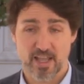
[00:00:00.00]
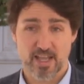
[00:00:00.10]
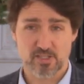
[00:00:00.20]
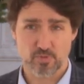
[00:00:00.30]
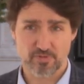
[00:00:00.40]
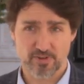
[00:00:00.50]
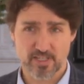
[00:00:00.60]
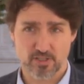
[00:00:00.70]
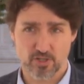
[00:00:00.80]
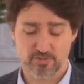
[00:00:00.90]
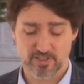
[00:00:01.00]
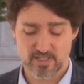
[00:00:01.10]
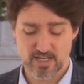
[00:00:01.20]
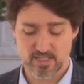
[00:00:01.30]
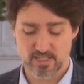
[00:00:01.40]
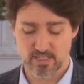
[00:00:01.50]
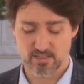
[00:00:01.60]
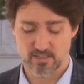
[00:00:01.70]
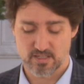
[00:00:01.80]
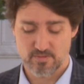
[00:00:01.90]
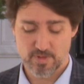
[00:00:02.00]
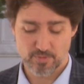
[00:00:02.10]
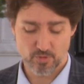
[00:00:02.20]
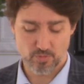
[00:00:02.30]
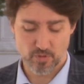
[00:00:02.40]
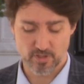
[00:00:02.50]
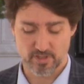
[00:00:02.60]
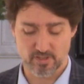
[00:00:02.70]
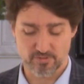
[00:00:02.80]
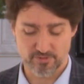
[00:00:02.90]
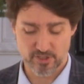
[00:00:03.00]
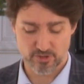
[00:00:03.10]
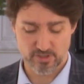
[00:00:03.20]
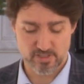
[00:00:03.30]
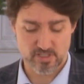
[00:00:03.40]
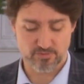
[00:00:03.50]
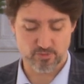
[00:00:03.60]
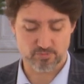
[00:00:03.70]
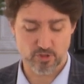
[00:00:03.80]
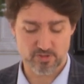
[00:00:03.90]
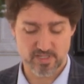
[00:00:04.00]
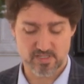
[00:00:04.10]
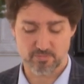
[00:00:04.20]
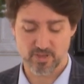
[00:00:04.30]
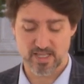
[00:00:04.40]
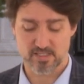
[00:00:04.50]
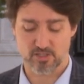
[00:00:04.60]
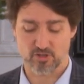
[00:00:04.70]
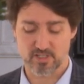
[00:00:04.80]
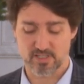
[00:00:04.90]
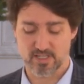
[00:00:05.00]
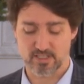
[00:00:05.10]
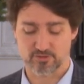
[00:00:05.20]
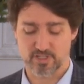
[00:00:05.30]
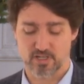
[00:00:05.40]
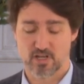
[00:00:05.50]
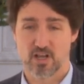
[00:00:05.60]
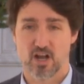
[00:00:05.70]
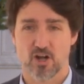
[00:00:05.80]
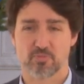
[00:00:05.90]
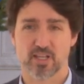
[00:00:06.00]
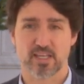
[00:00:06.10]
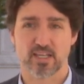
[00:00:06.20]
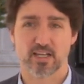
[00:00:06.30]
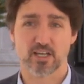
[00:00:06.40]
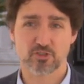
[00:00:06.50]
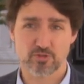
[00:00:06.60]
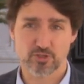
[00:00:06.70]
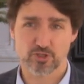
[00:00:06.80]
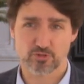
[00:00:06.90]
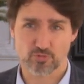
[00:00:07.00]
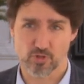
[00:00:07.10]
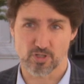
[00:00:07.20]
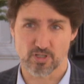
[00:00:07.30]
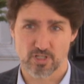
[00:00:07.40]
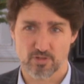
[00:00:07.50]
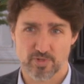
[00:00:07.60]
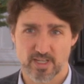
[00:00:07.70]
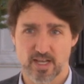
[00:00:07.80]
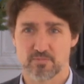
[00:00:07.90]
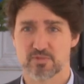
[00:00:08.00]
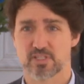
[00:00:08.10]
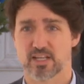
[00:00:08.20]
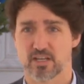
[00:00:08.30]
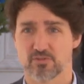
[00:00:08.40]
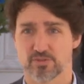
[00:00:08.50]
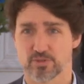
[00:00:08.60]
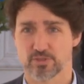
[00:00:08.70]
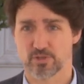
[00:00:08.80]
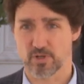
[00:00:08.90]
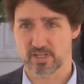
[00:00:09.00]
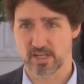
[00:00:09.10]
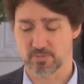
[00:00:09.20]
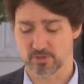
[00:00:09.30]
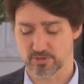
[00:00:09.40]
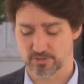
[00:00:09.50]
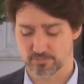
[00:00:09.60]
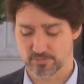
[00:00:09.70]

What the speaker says: As we fight COVID-19, people who work in fish and seafood processing plants across the country are playing a crucial role when it comes to getting food to our tables.